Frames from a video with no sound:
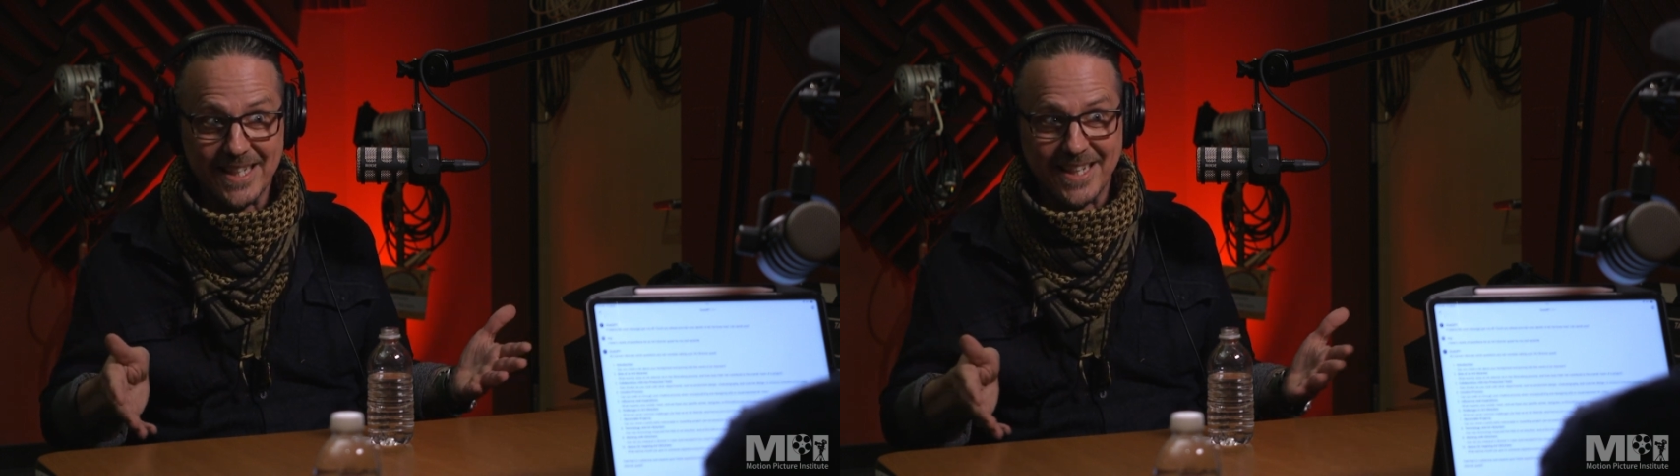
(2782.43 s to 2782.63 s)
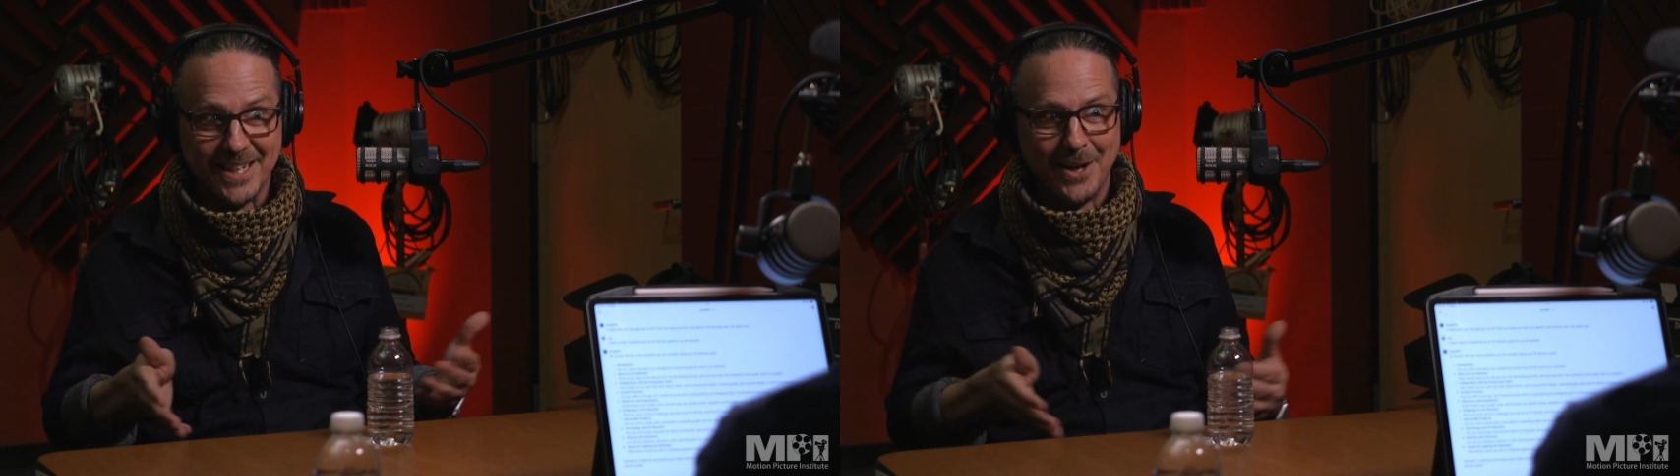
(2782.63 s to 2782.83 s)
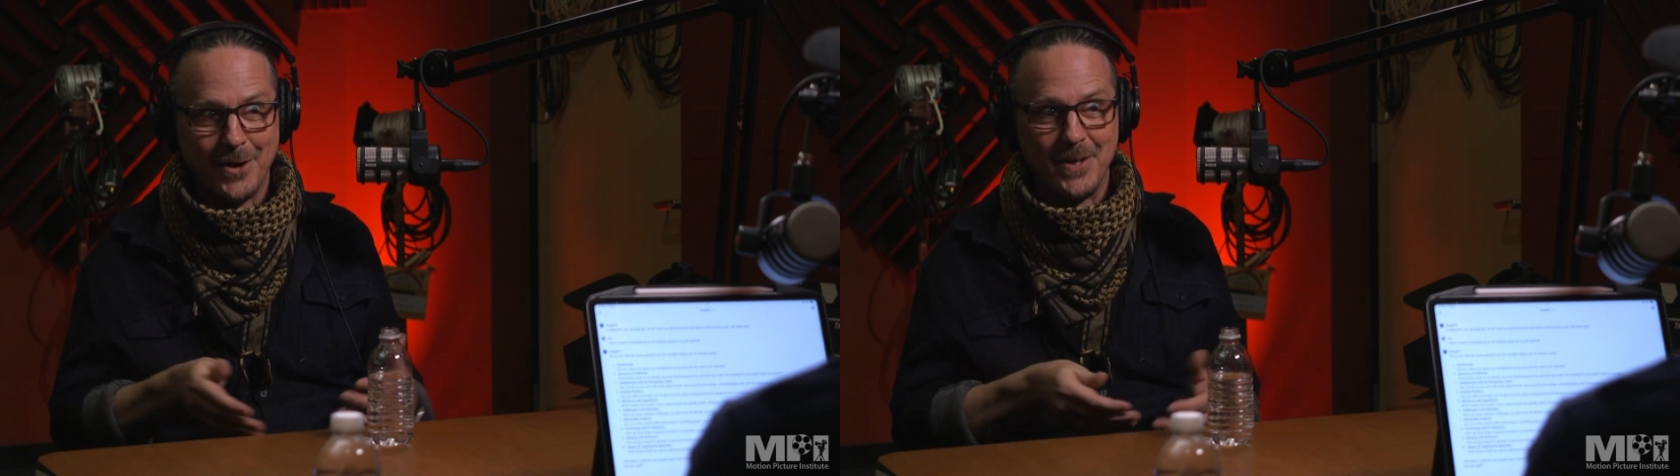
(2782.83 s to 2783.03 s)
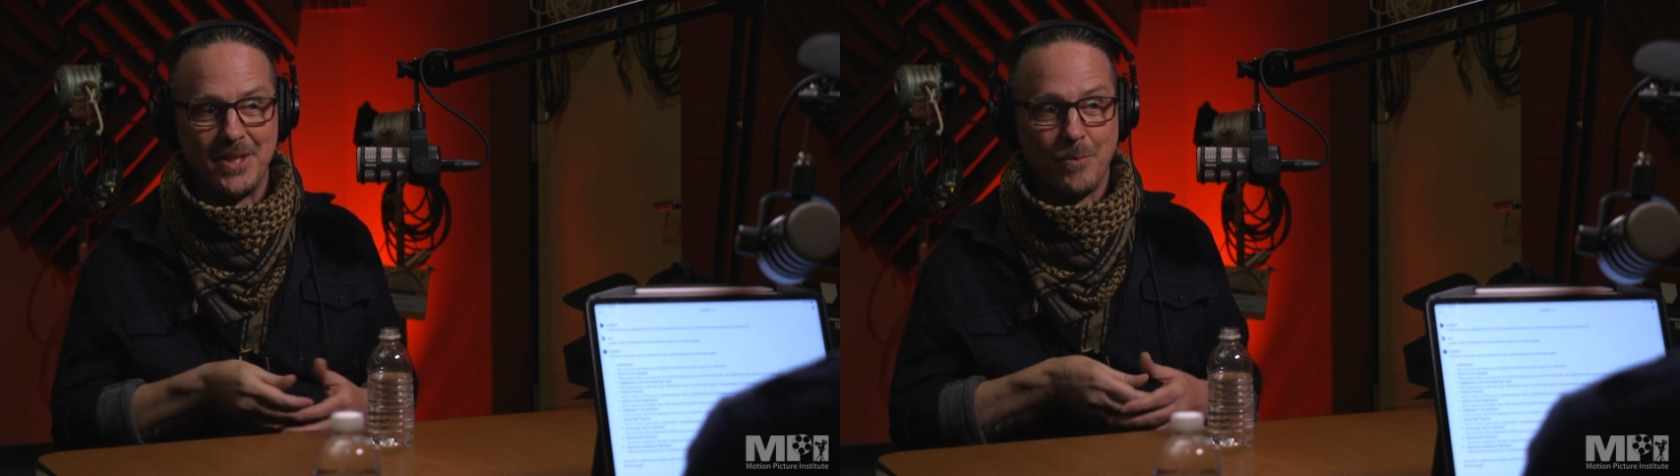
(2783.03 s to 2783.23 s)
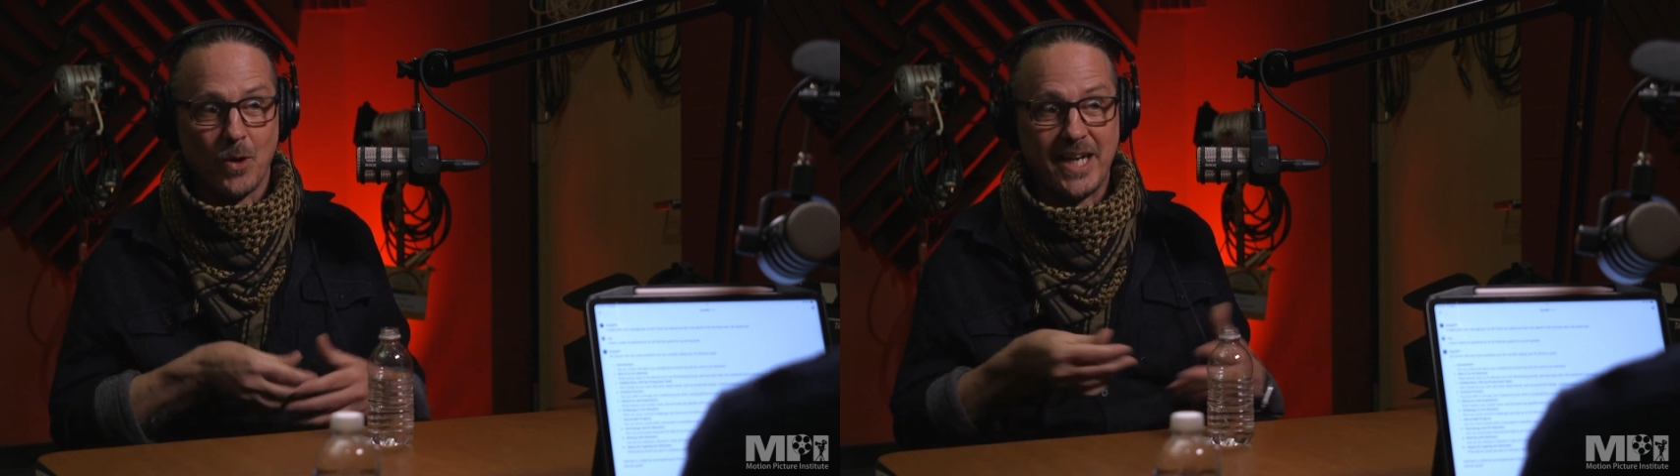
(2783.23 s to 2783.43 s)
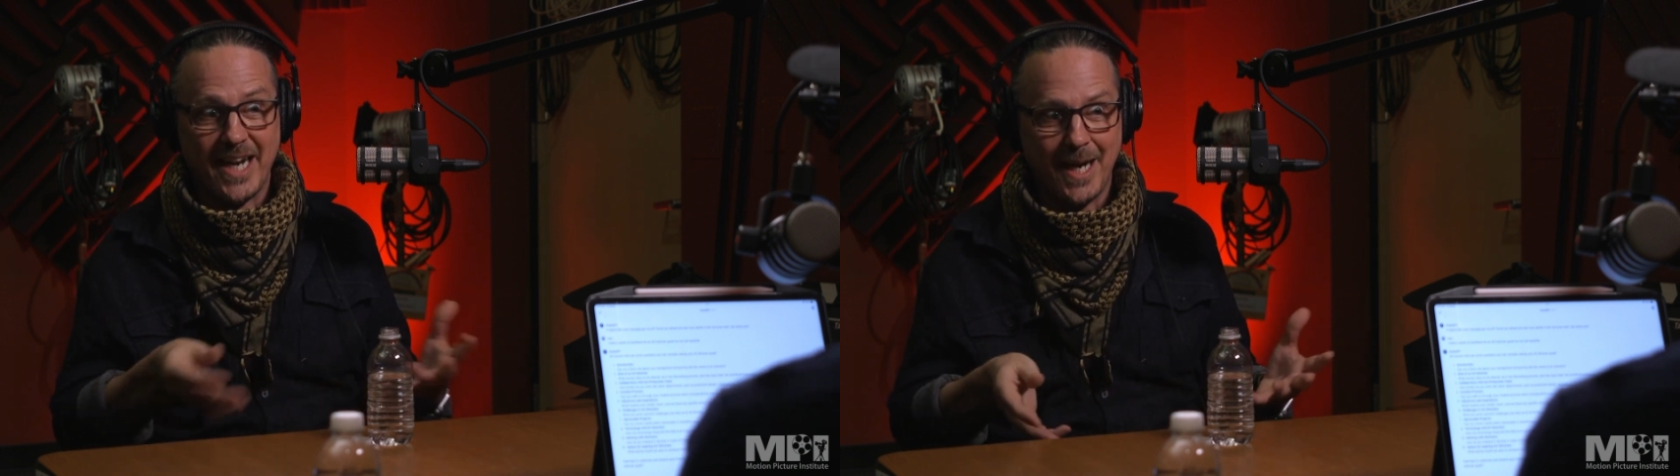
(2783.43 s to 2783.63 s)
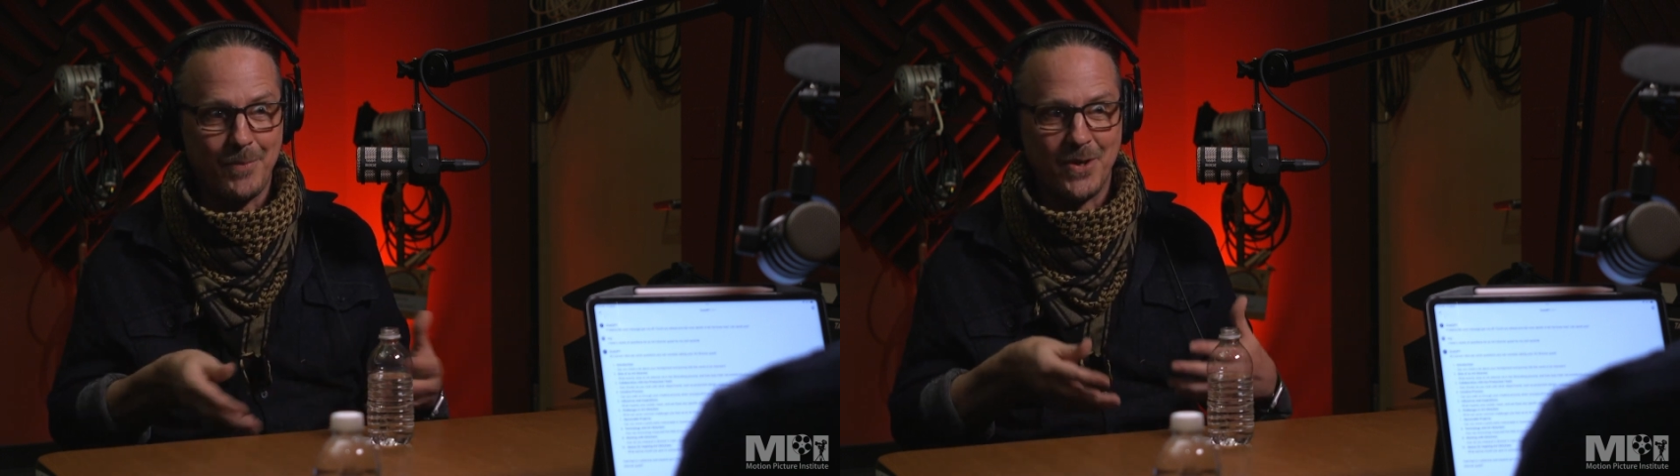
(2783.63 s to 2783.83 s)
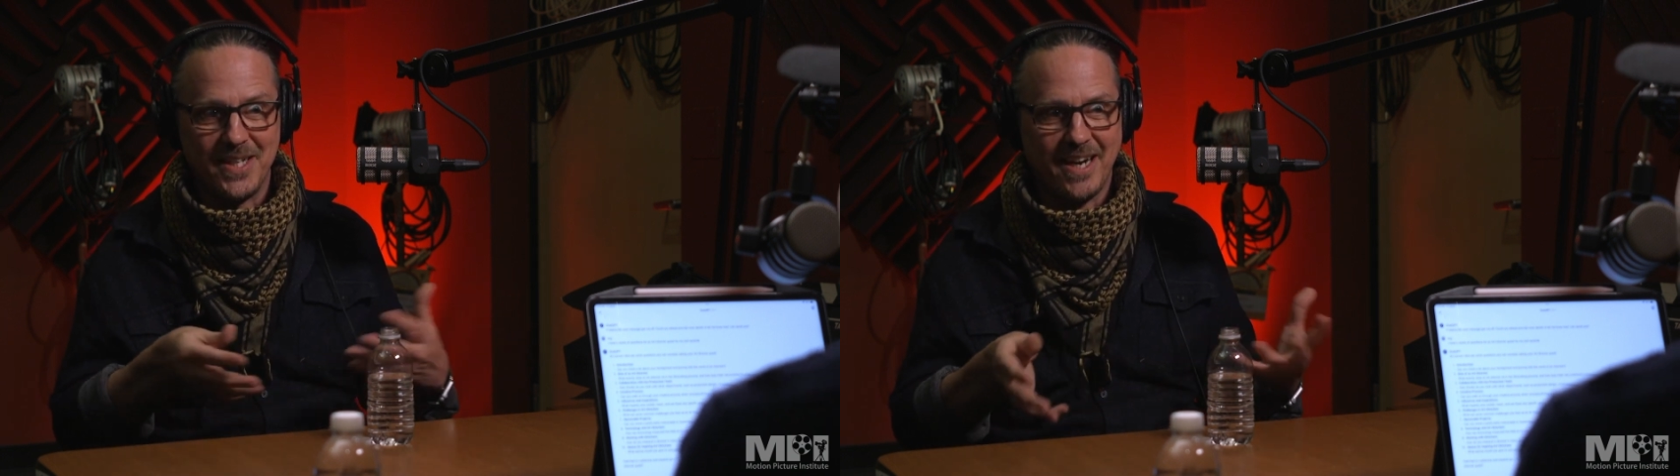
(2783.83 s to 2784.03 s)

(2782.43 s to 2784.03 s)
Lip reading: and there are more camera and